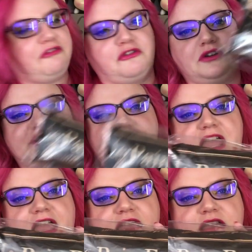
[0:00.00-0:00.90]

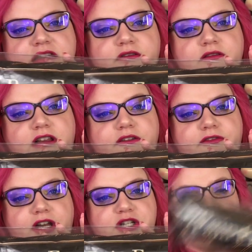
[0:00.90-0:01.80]
Francais, Le
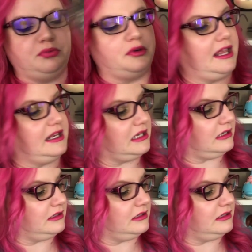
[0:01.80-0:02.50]
French Bread,